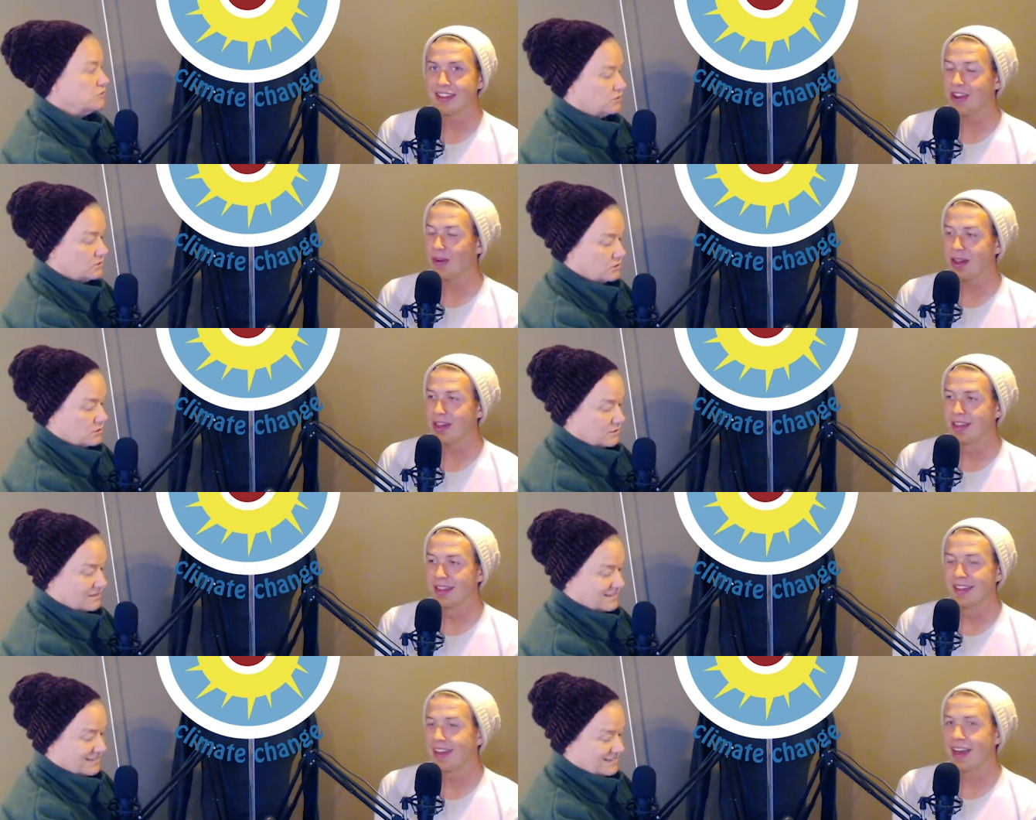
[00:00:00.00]
Speaker 1: You know what?
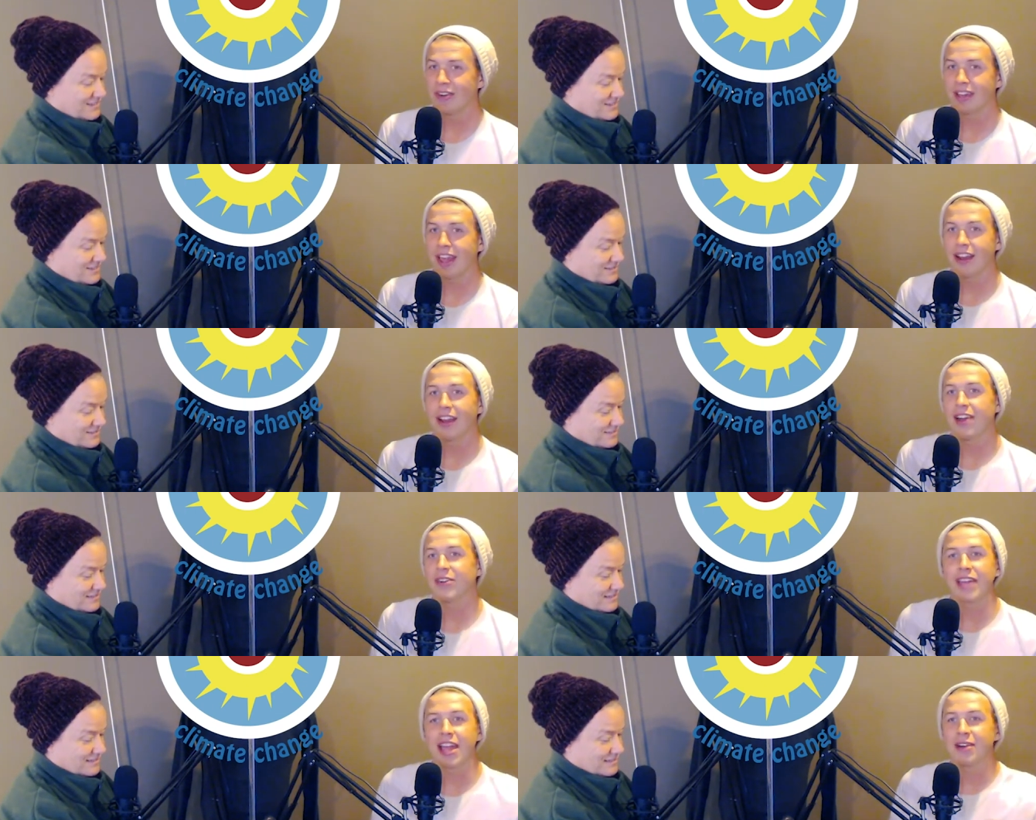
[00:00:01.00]
I don't That's care. I
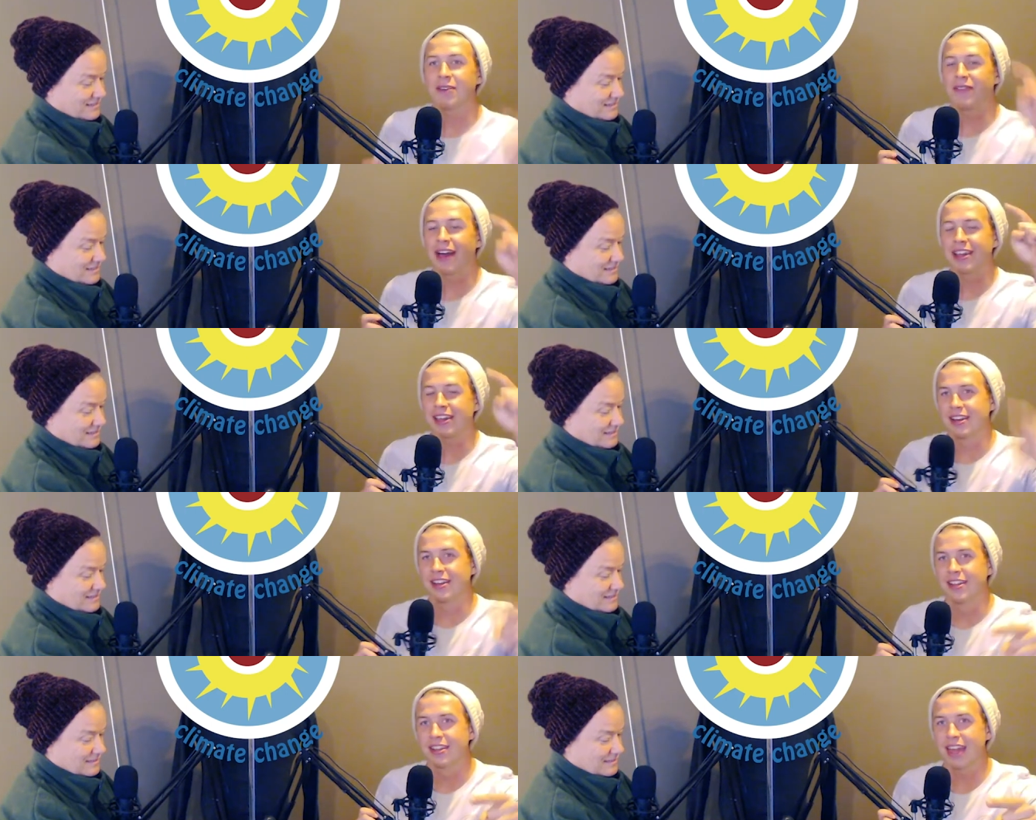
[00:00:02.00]
don't care if I get
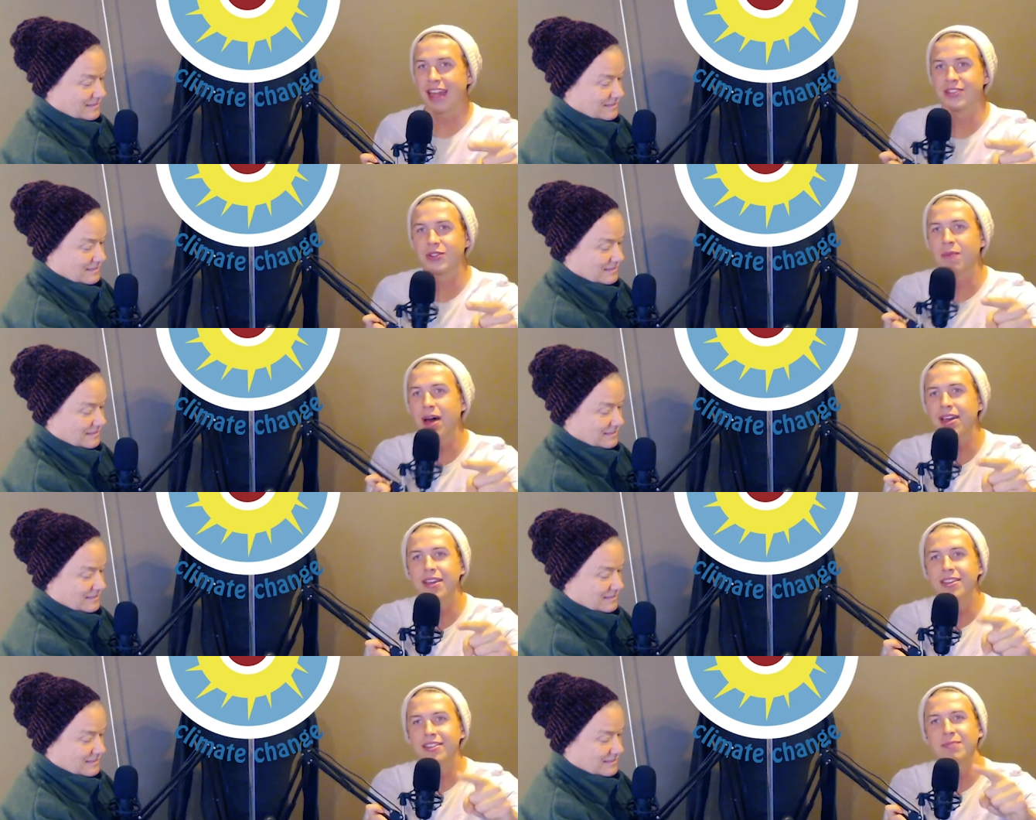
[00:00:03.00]
canceled by
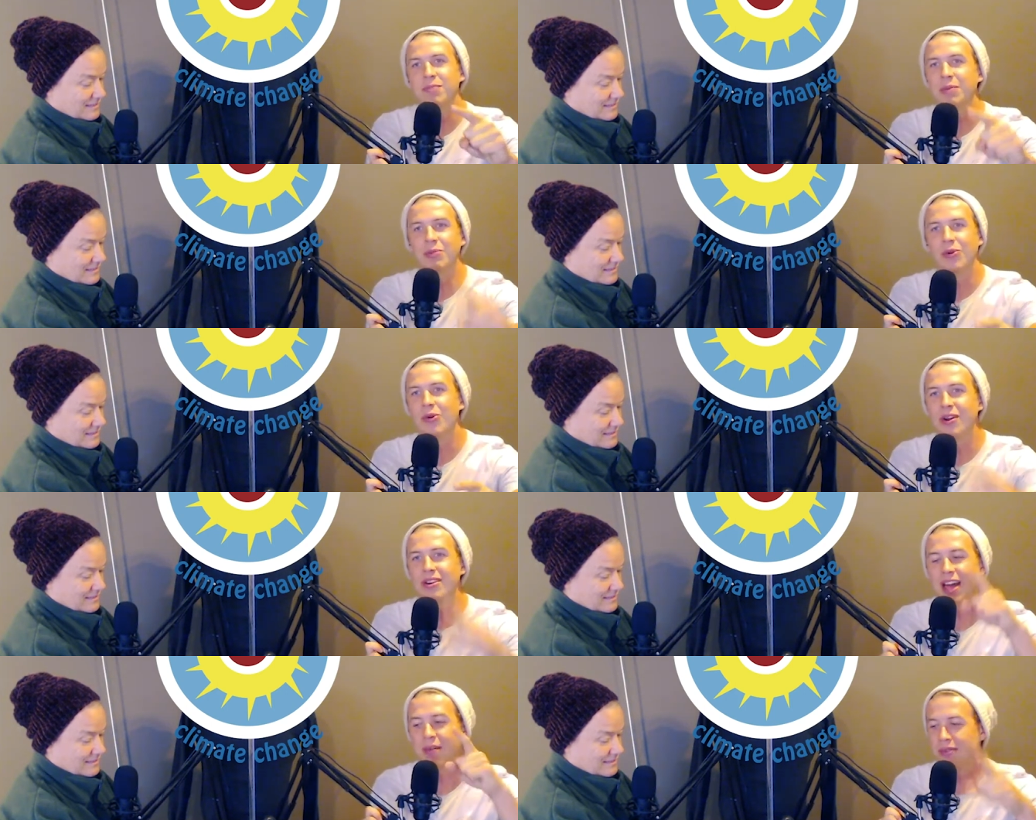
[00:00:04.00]
some people who are
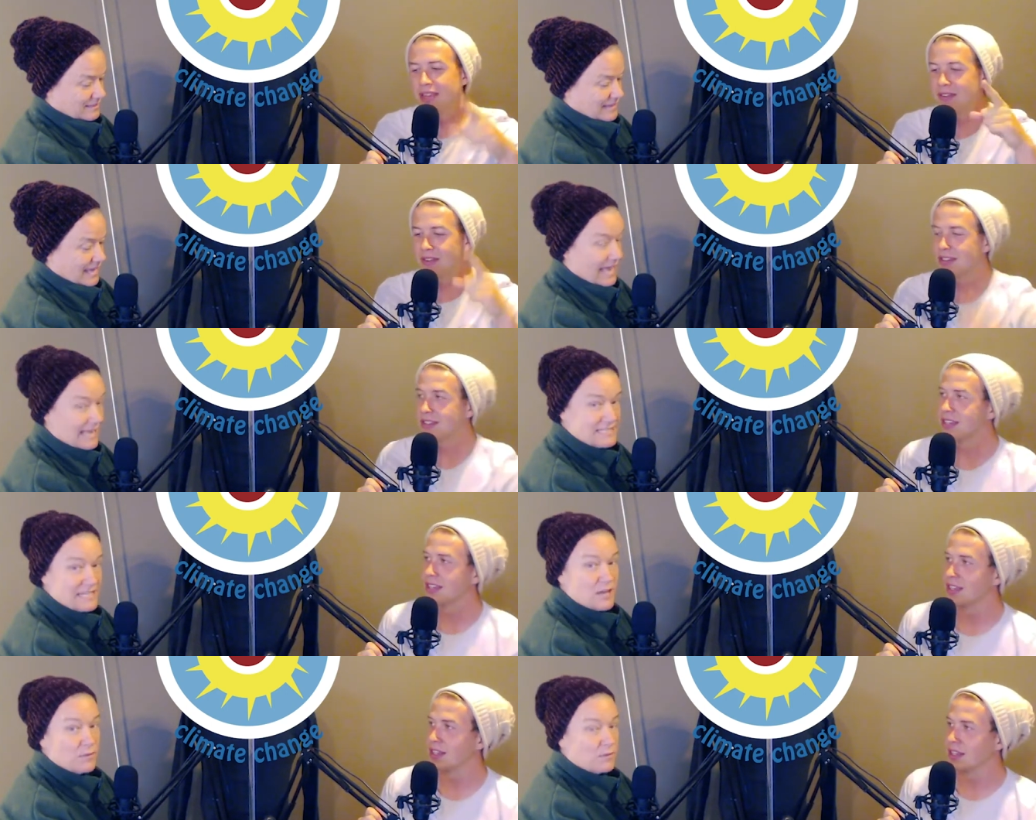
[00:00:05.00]
non-believers. And
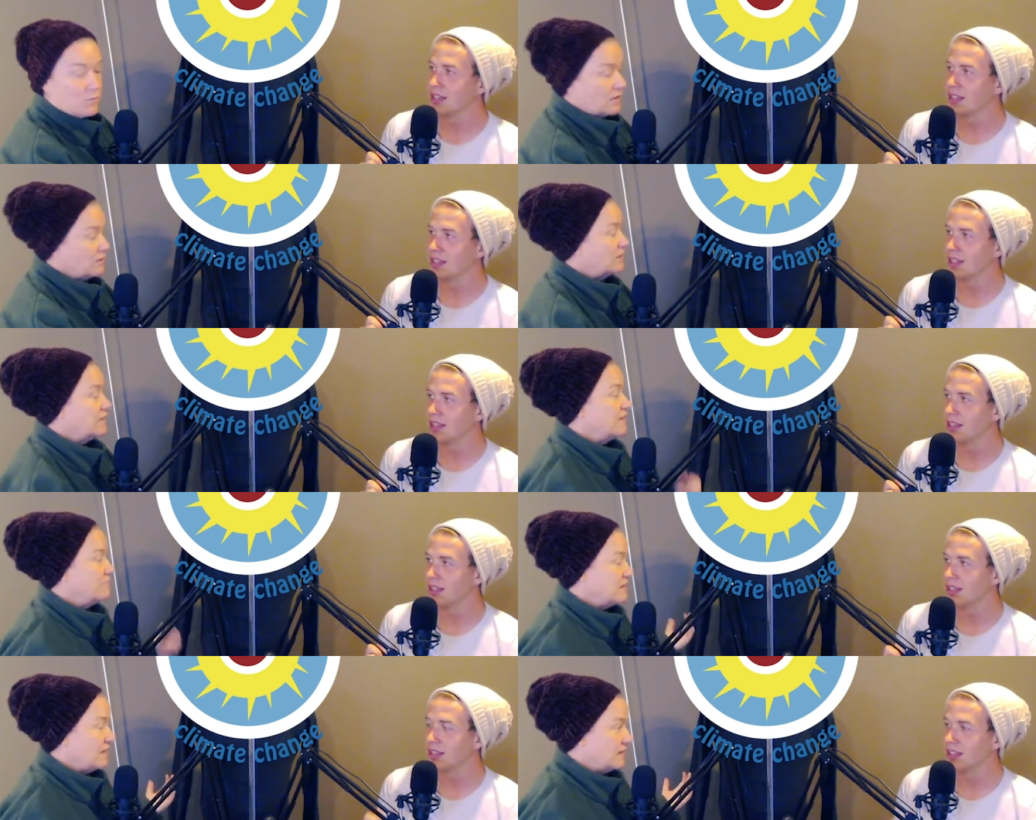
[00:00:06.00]
Speaker 2: it, it
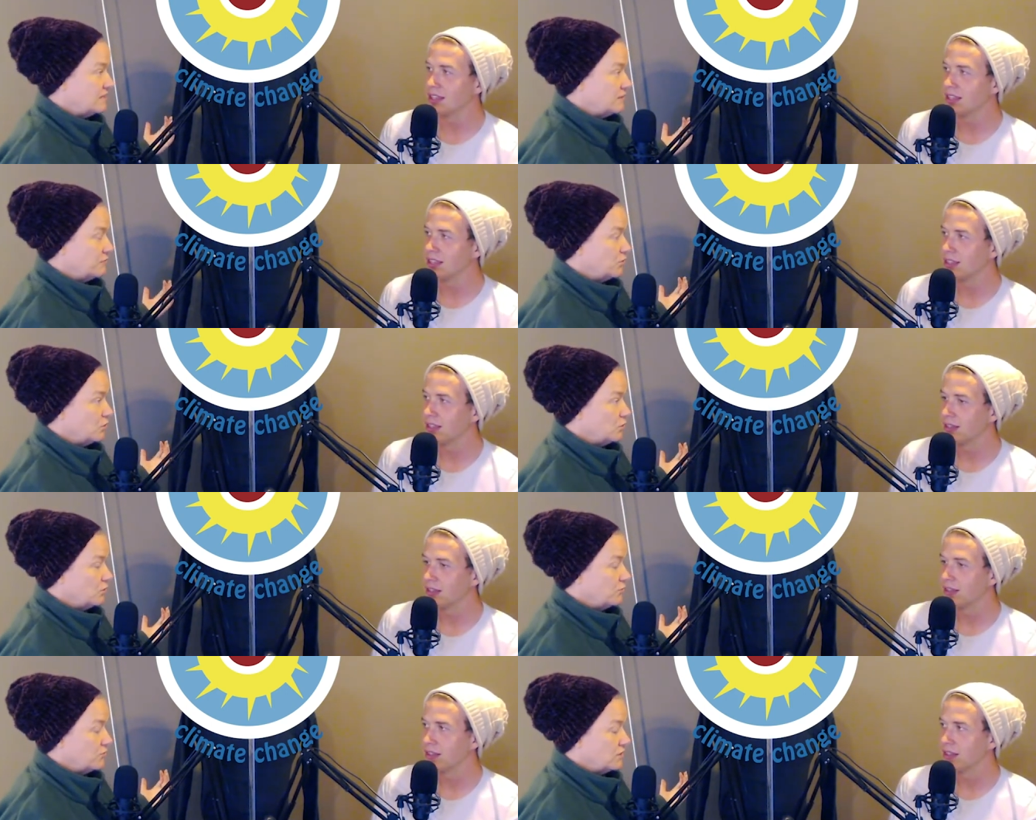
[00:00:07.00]
gave me the idea for
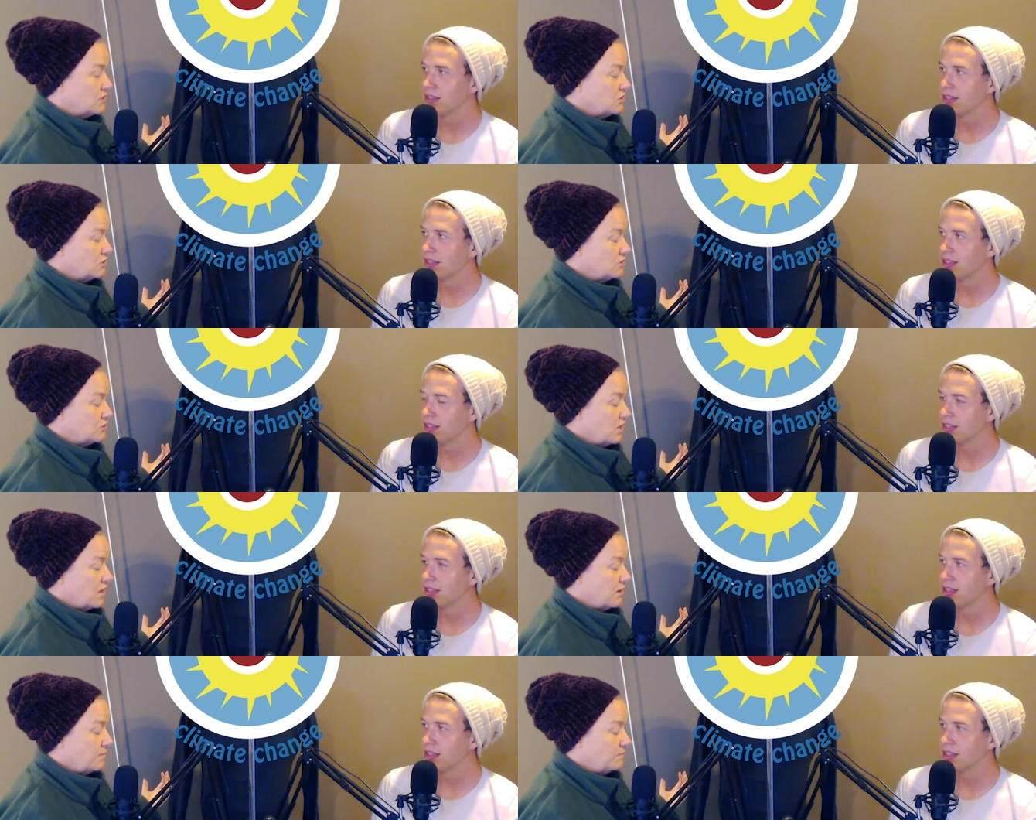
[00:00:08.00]
your for this year's
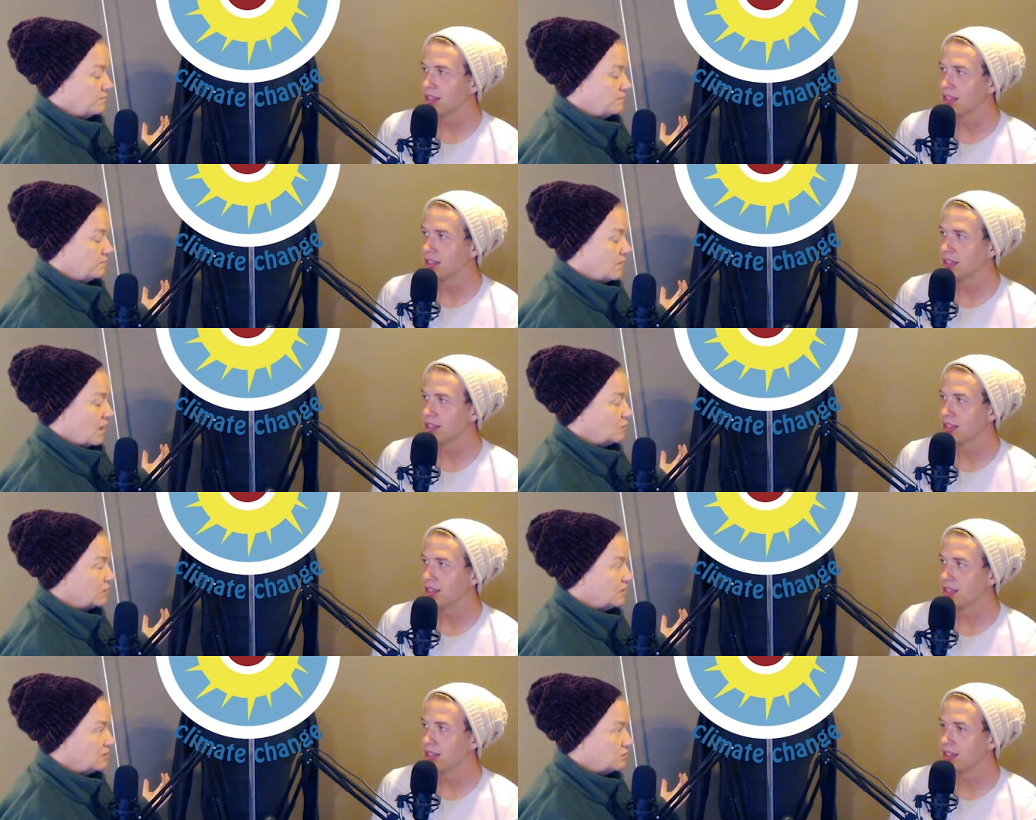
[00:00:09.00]
um
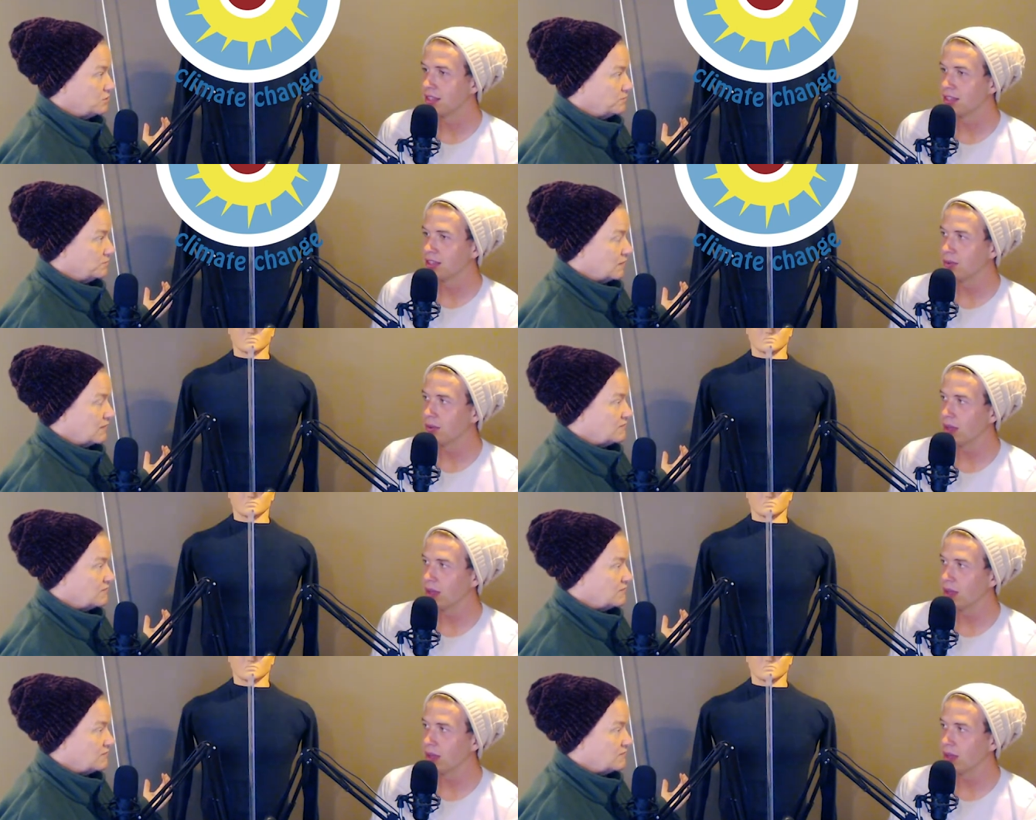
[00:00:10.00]
Halloween costume. I